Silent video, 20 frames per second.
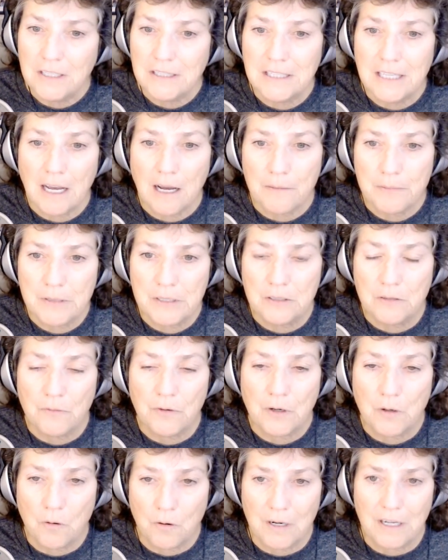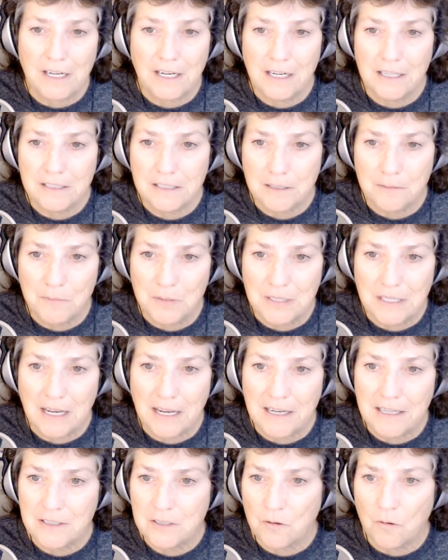You get the option to record a custom
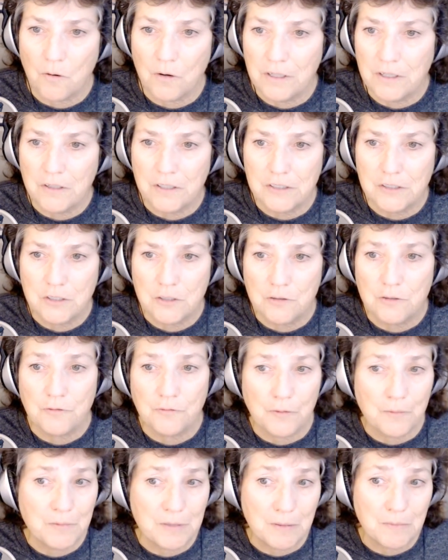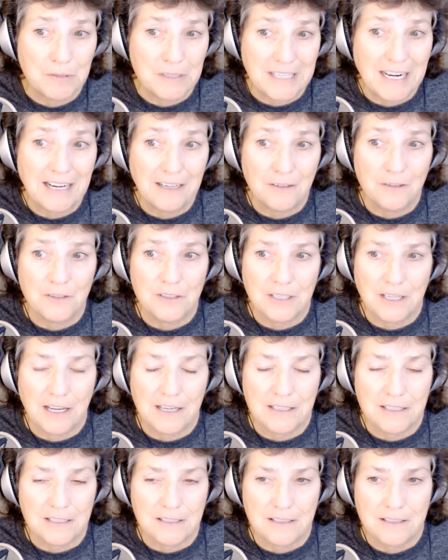size, or you can choose from some standard
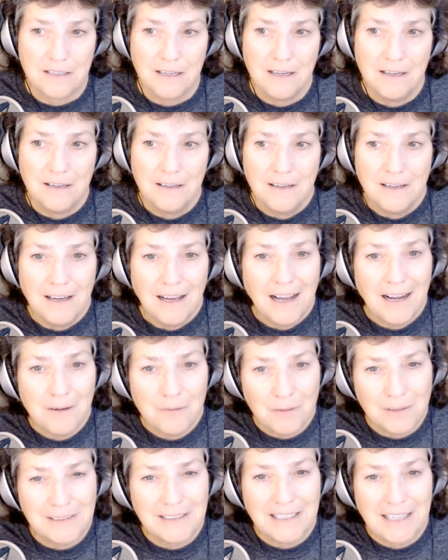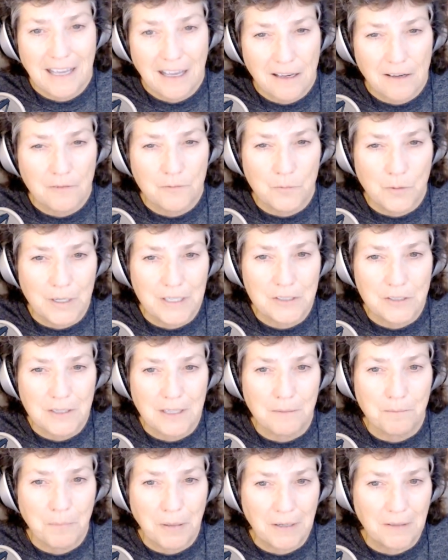sizes. I really have
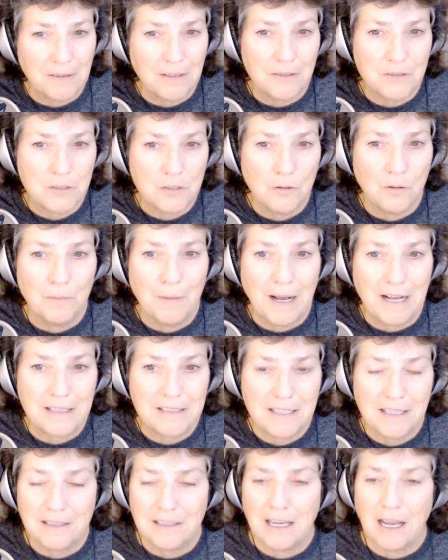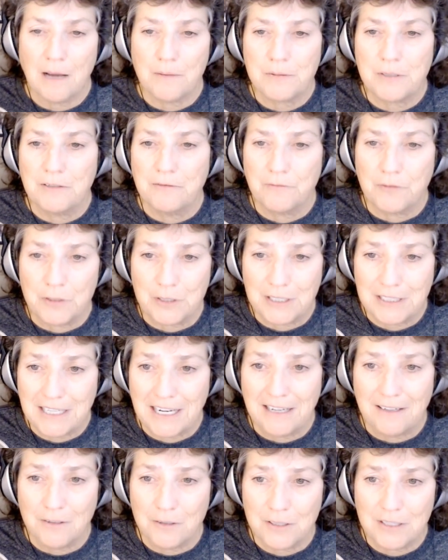wished that Parallels Toolbox had the option for
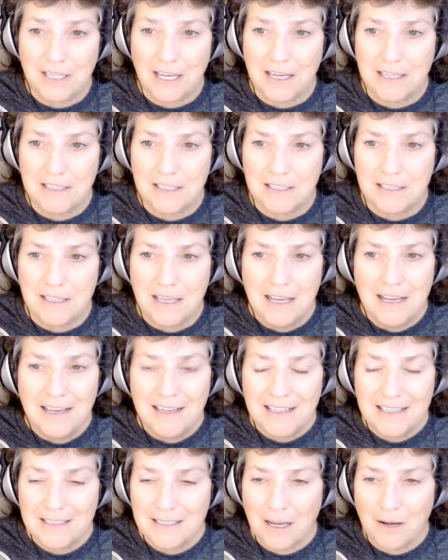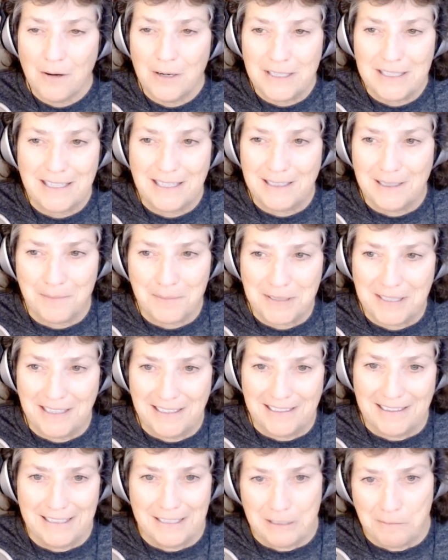standard sizes because I always end up
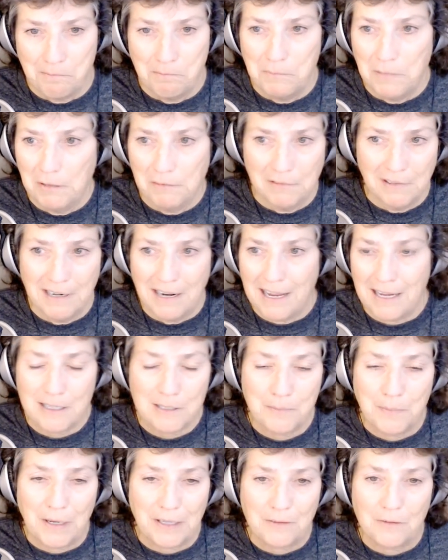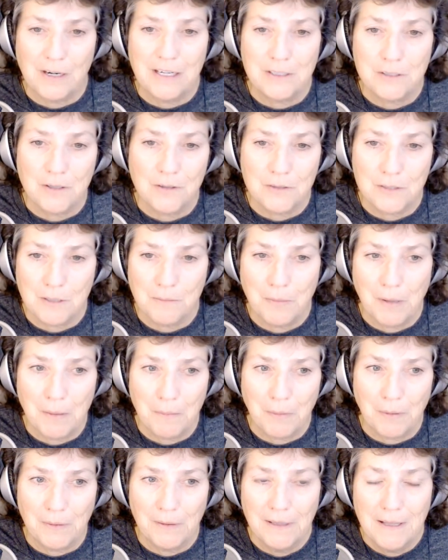sending these mutant aspect ratios to
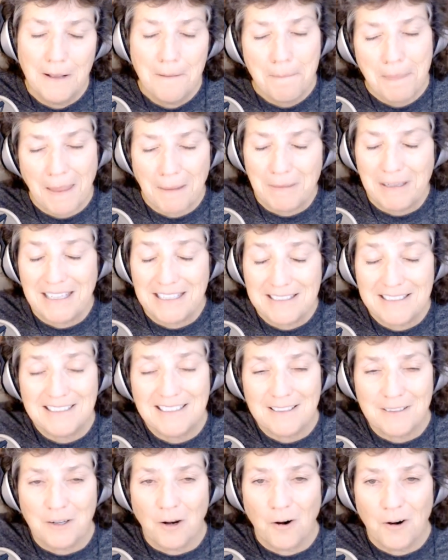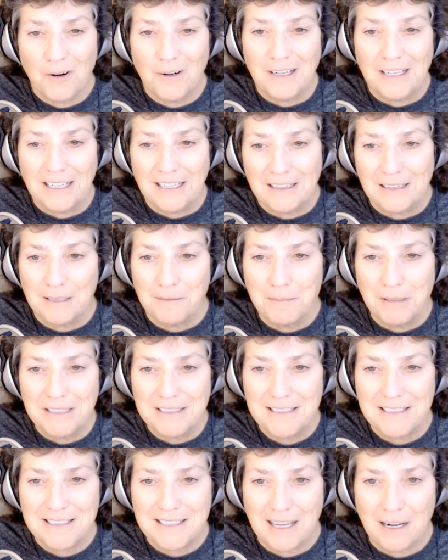people. I mean, I guess it doesn't hurt anything,
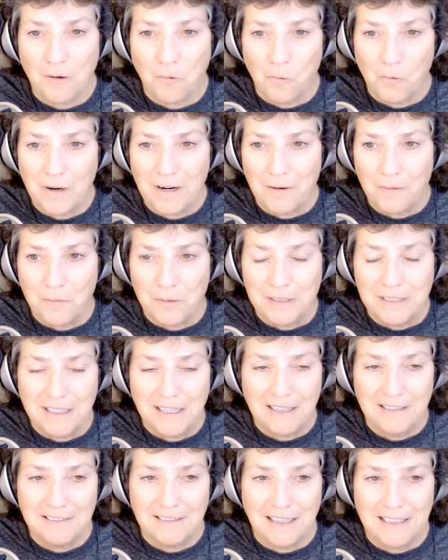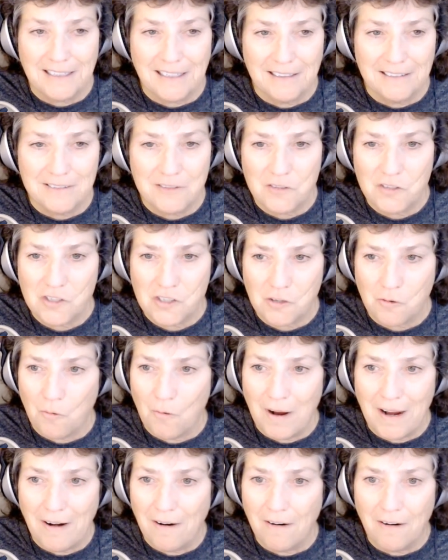but it's just kind of weird when you get like a
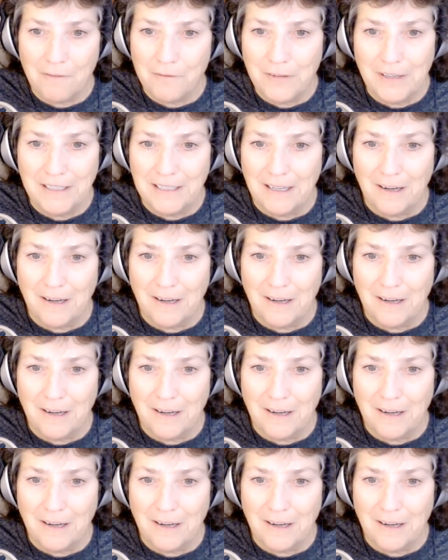square